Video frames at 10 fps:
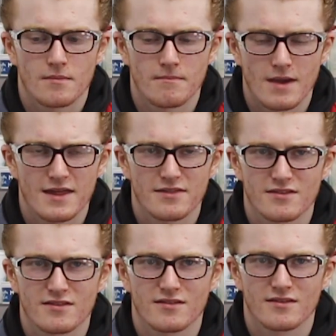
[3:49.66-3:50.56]

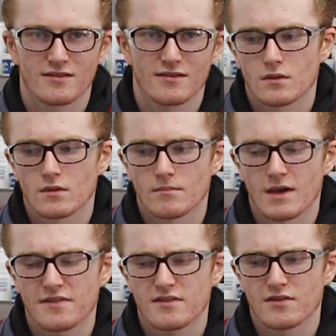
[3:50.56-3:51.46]

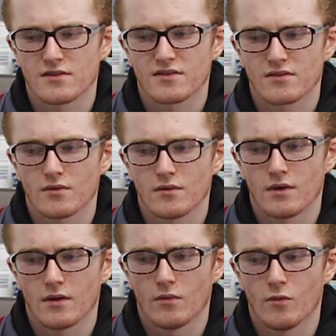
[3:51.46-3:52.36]
Maths is
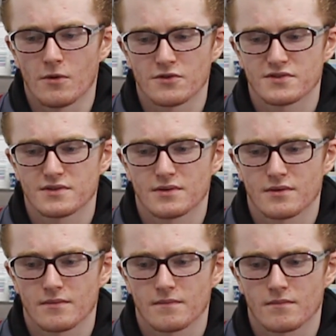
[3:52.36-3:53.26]
almost
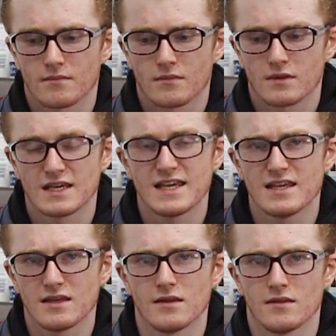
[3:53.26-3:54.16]

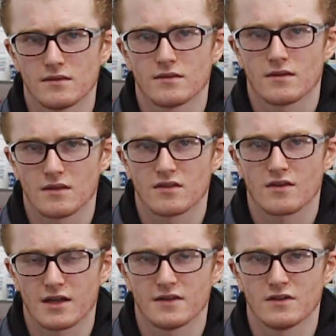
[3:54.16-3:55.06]
key in this
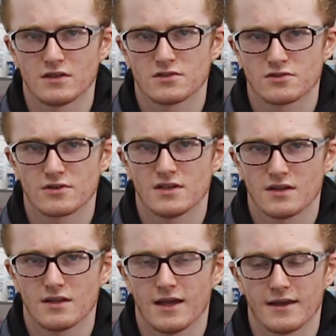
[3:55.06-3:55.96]
kind of industry,
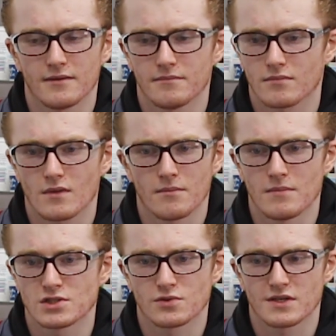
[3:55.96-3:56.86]
like
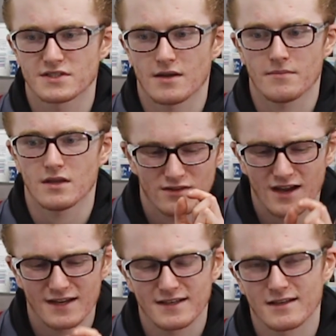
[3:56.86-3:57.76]
measuring something,
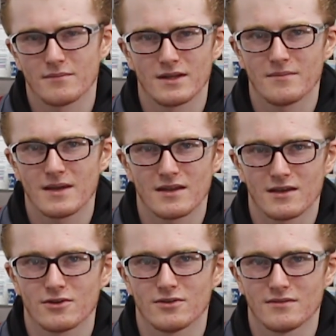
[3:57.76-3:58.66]
tiny little millimeter,
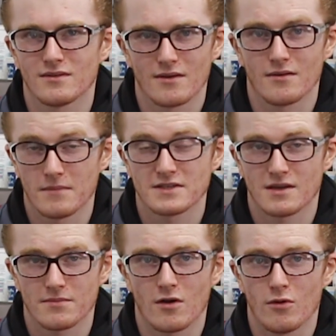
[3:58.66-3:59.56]
it could mess
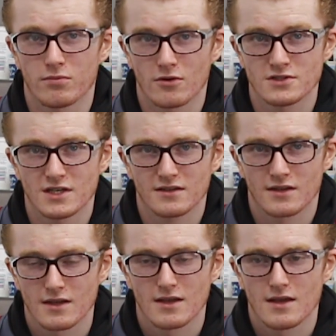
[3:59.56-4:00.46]
up the whole project,
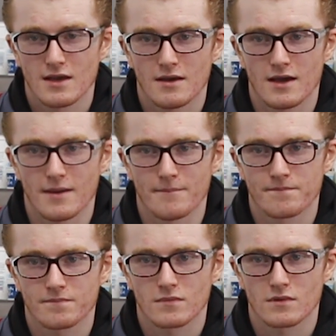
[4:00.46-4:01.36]

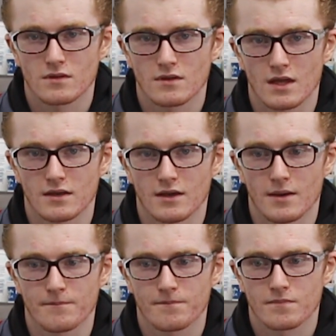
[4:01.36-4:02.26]
and
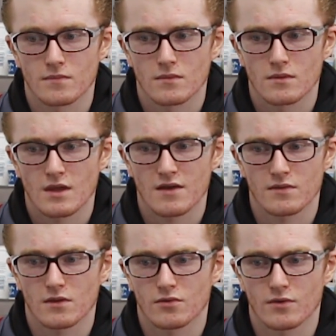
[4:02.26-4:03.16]

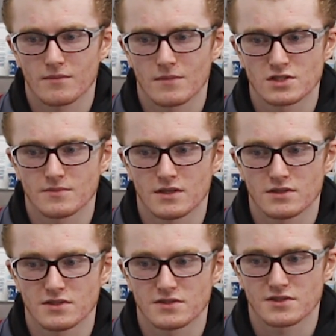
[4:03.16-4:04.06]
having the correct
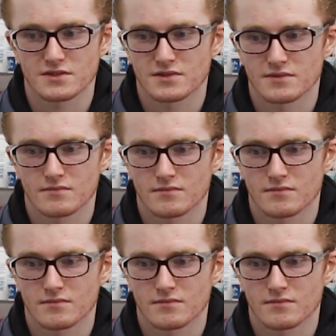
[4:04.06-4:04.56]
measurement is just